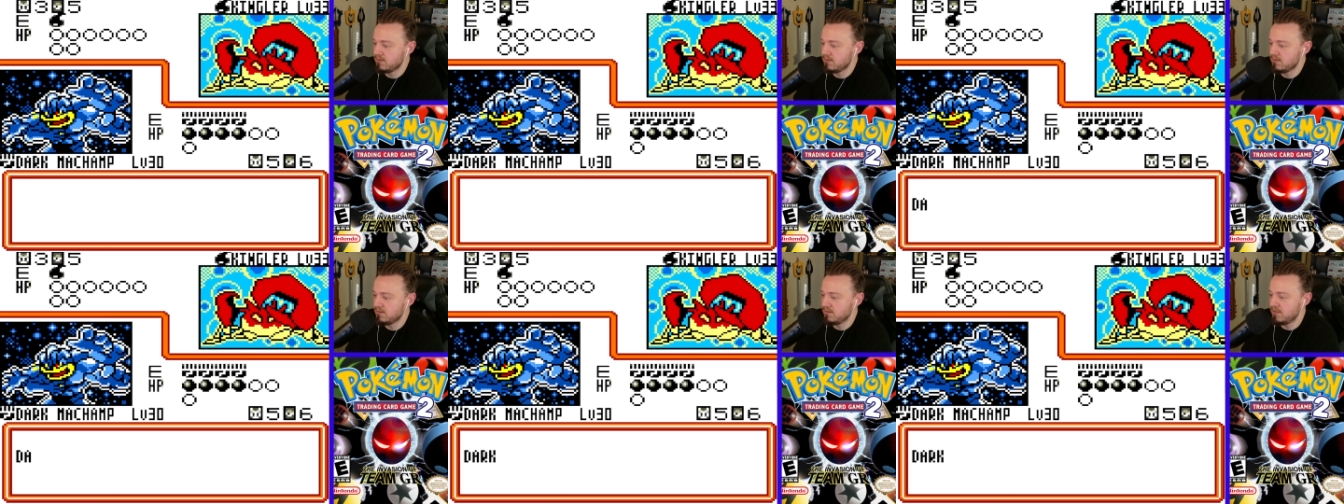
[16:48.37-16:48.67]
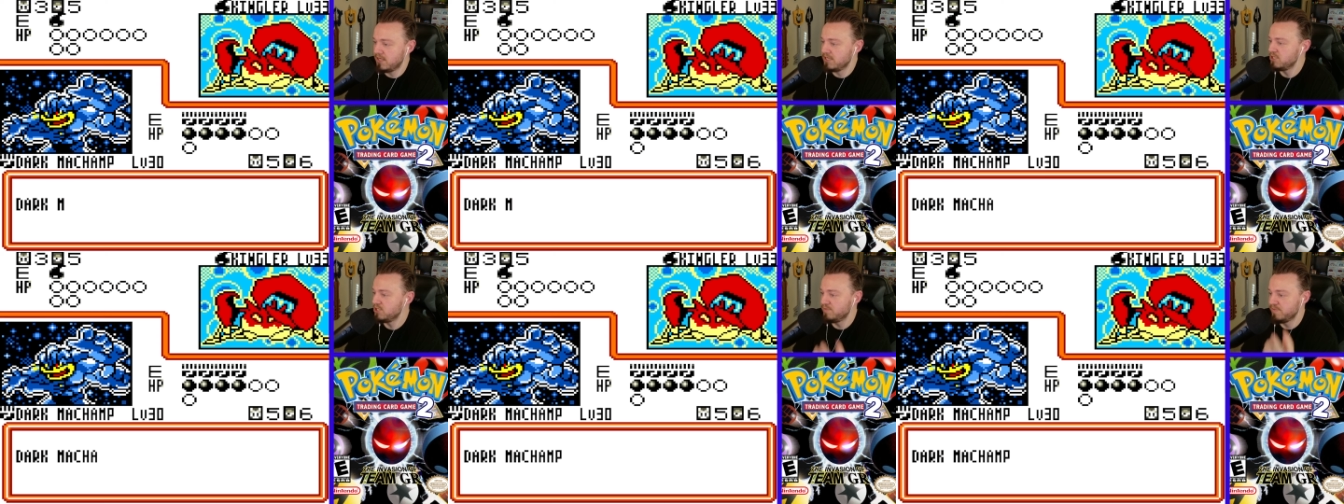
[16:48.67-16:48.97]

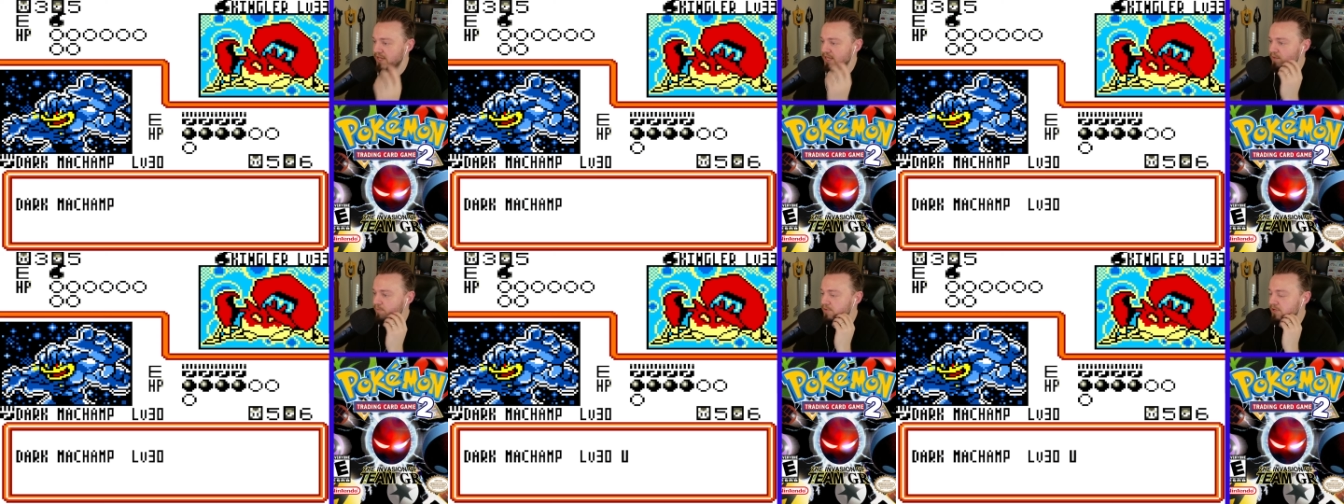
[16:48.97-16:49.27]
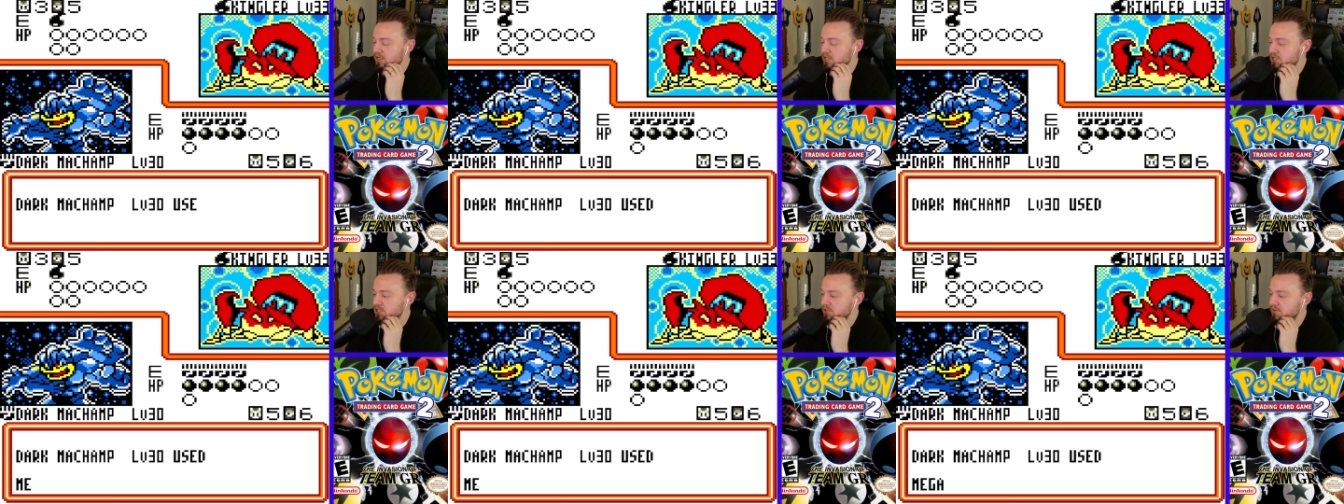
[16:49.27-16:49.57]
I'm just Mega
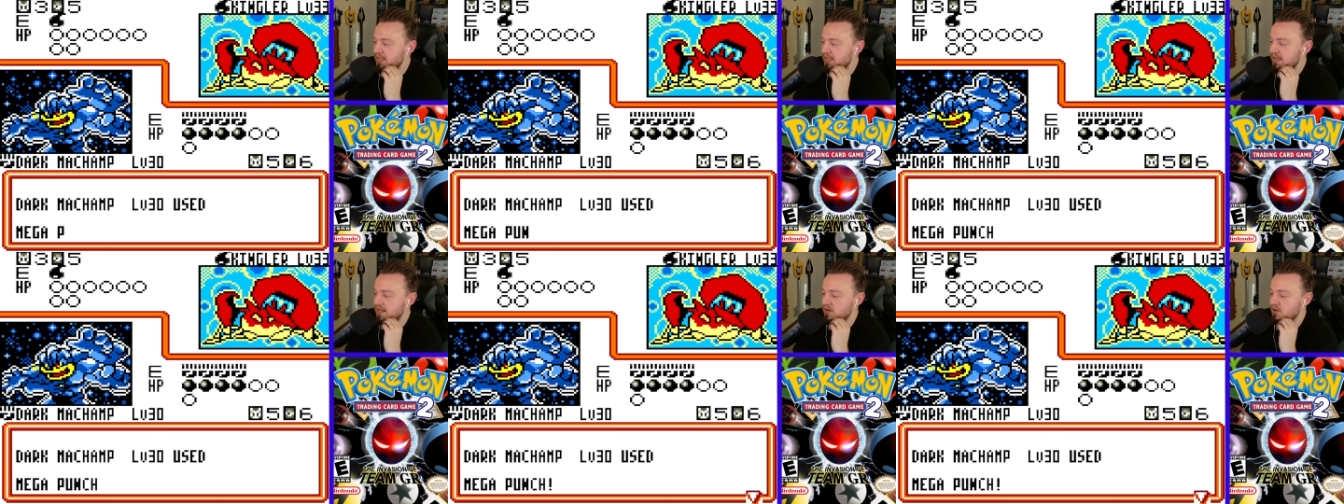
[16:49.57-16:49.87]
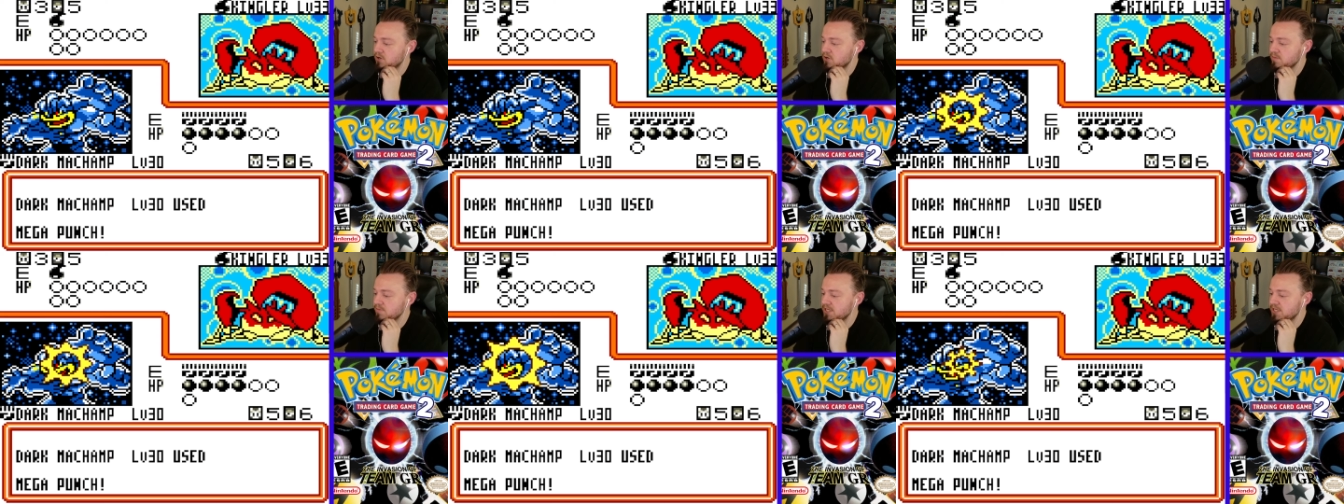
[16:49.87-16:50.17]
Punch. You can't
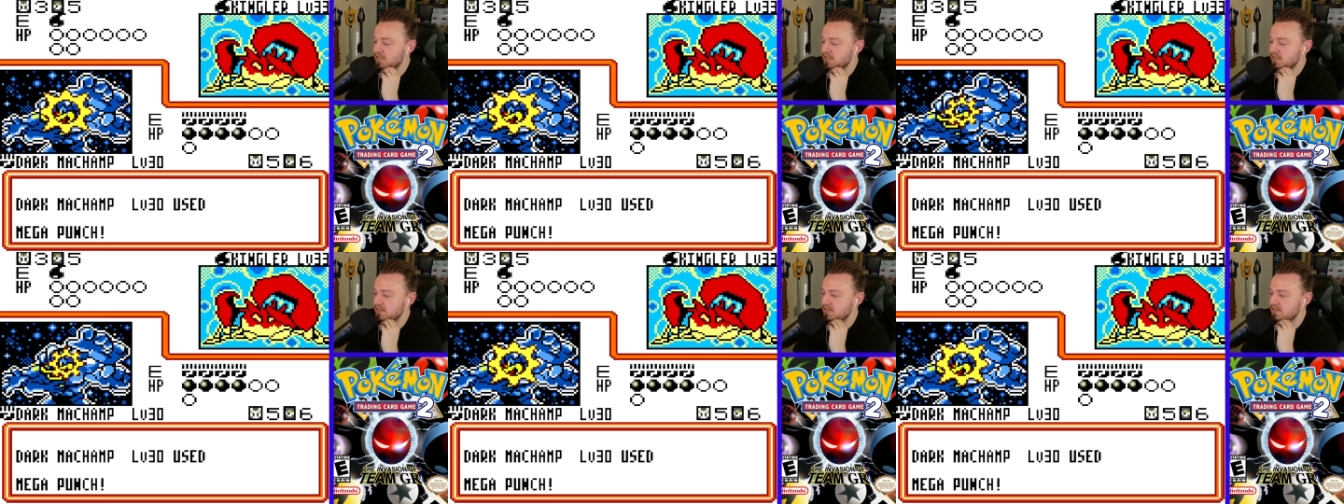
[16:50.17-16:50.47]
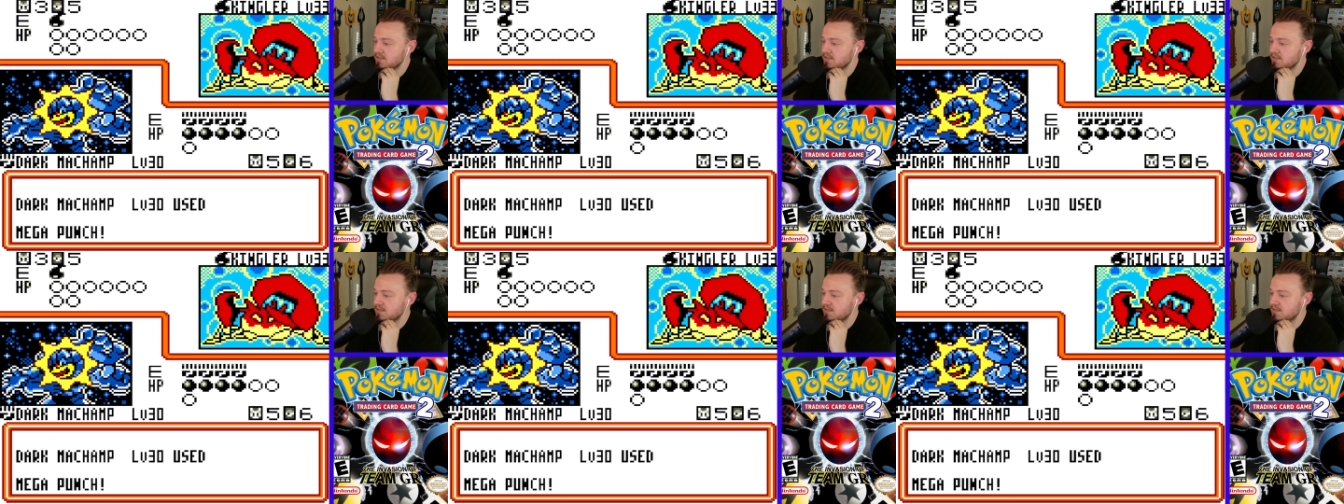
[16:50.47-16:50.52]
hurt me.